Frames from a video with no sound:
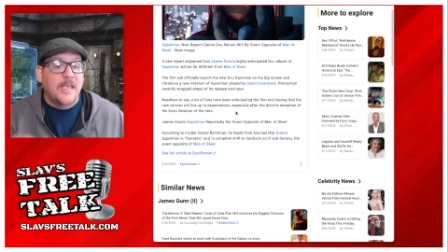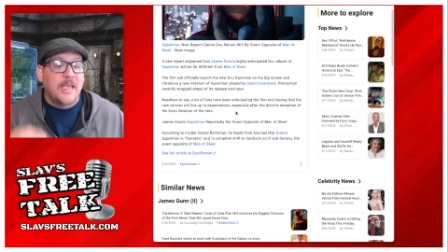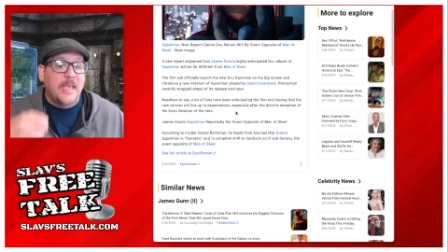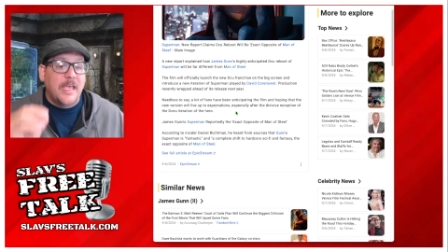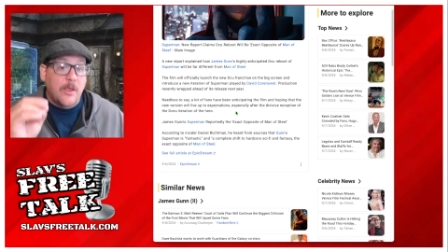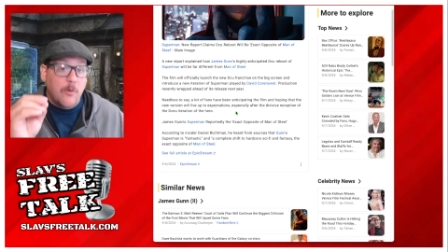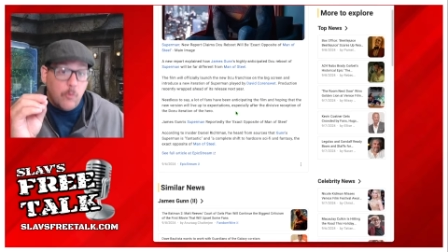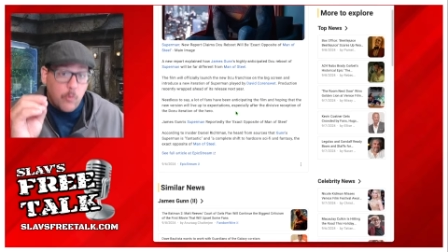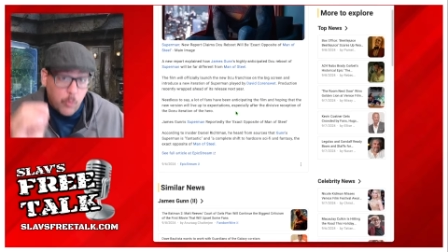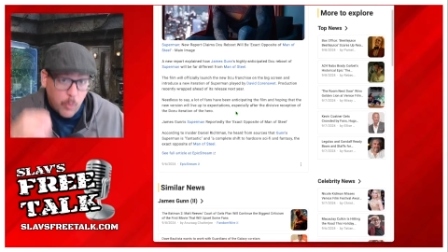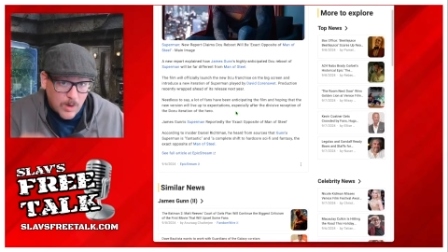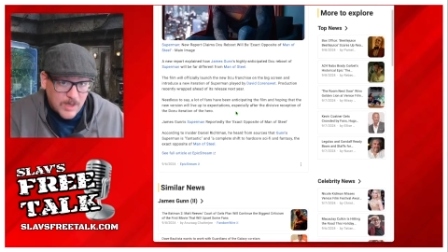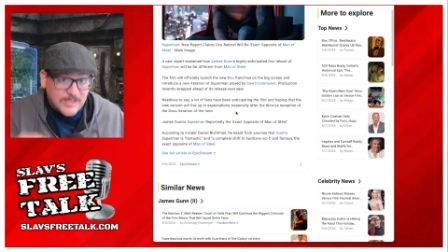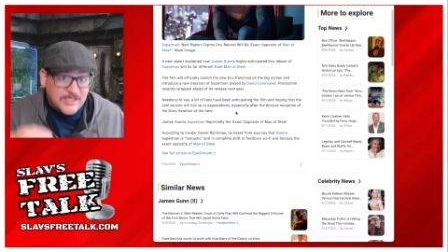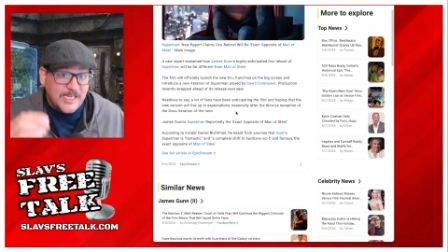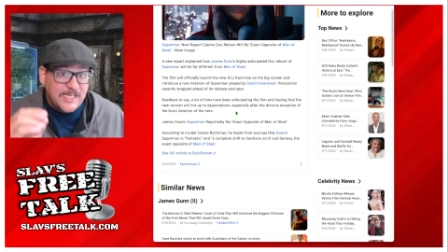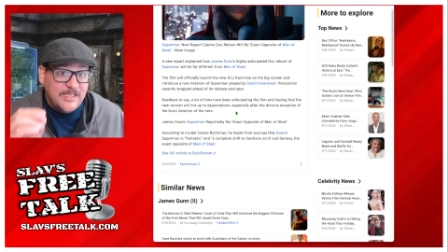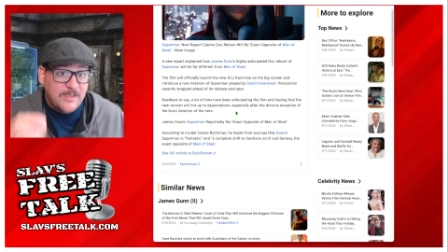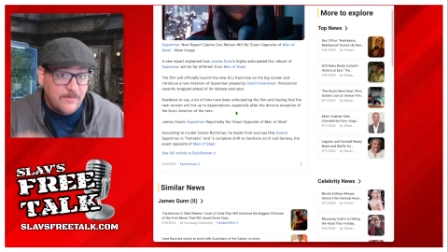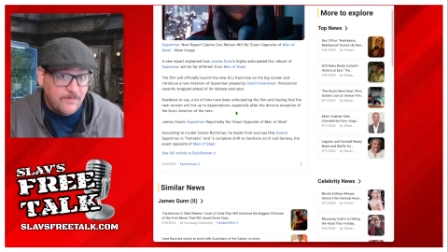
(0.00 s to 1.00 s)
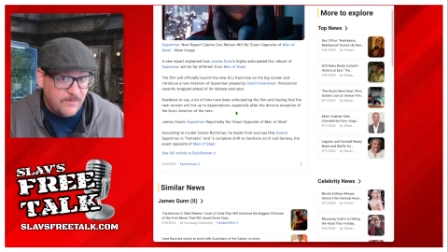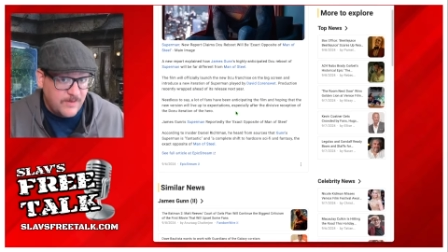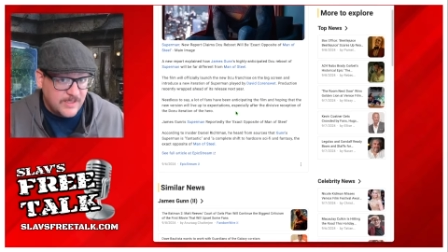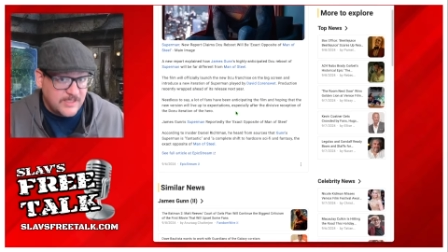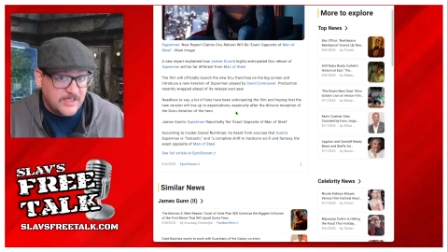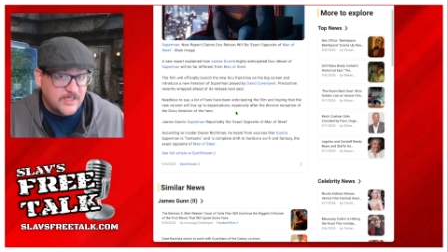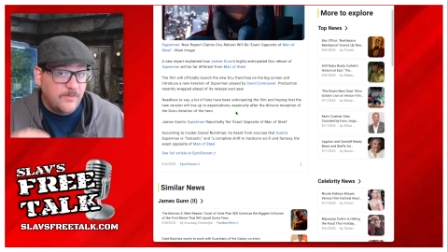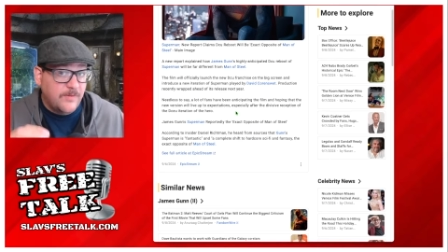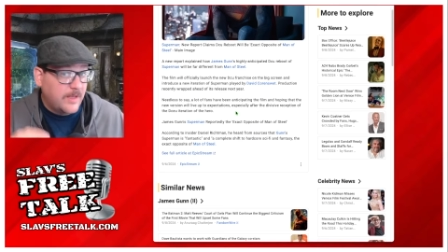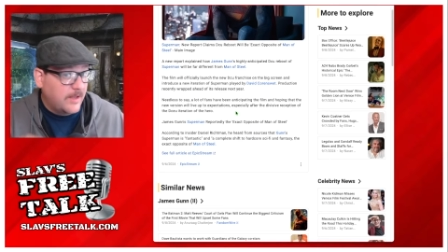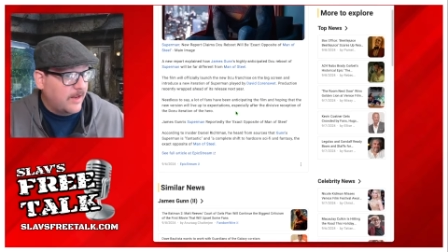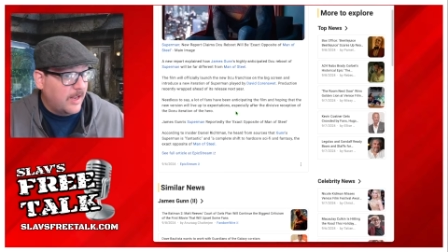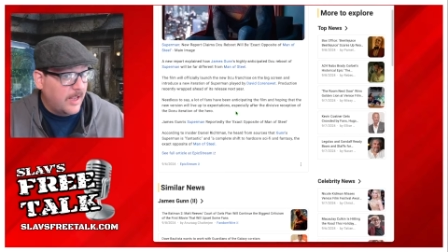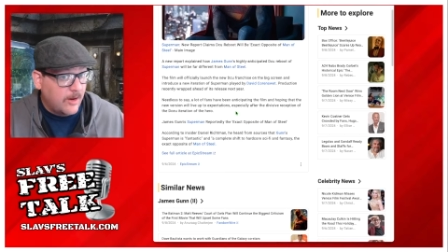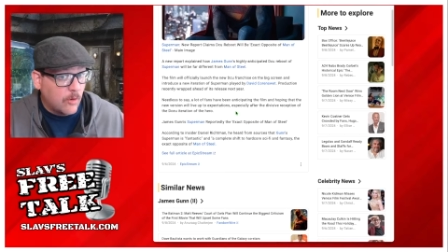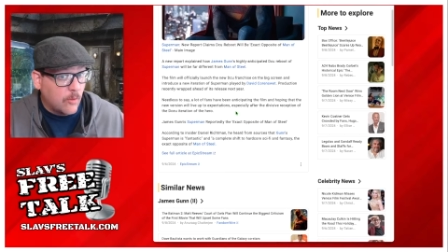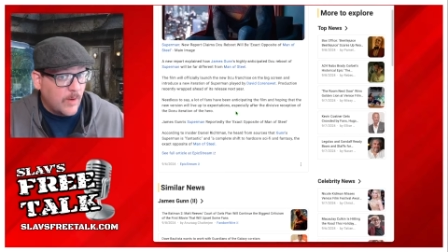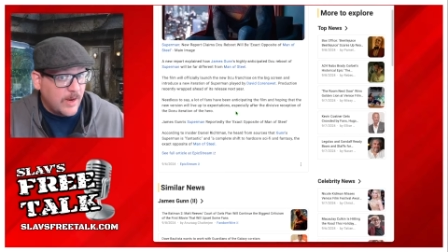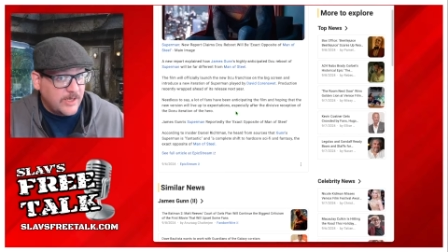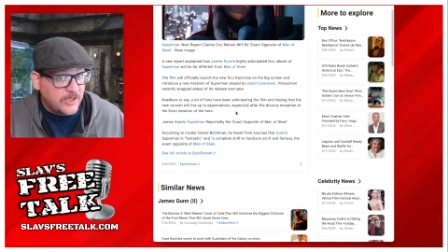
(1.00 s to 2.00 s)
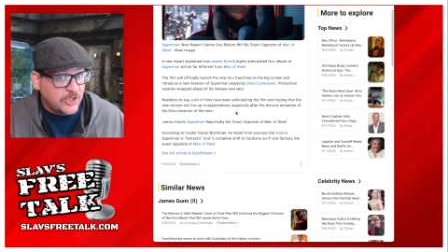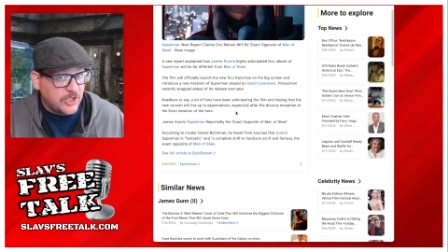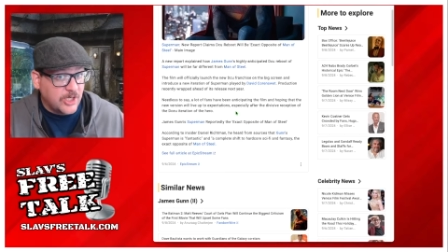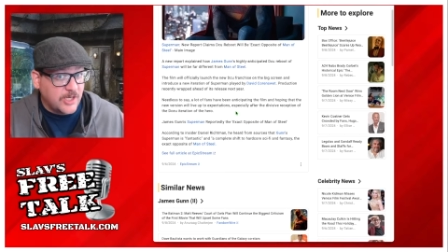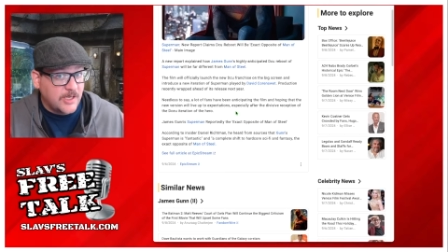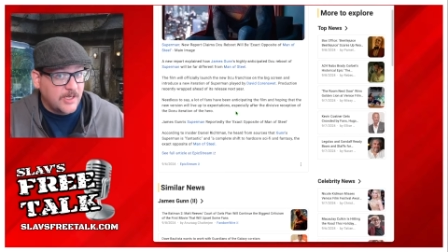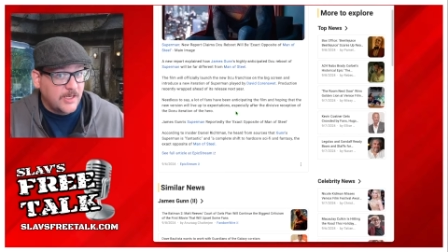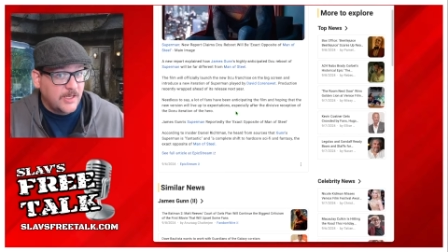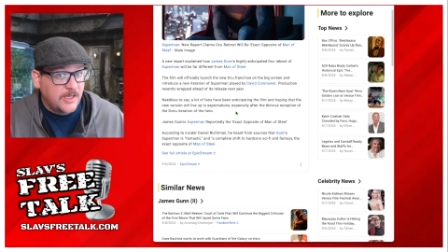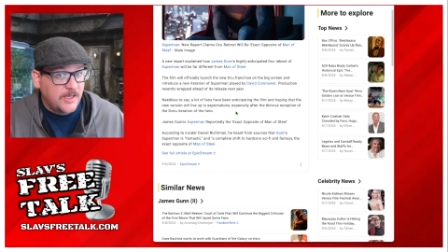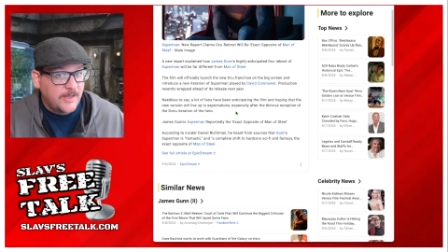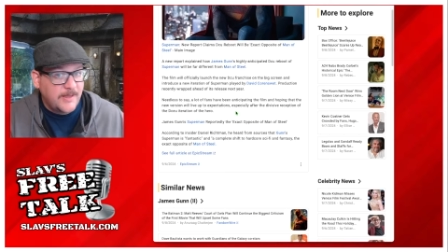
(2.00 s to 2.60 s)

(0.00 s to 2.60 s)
It was a divisive iteration.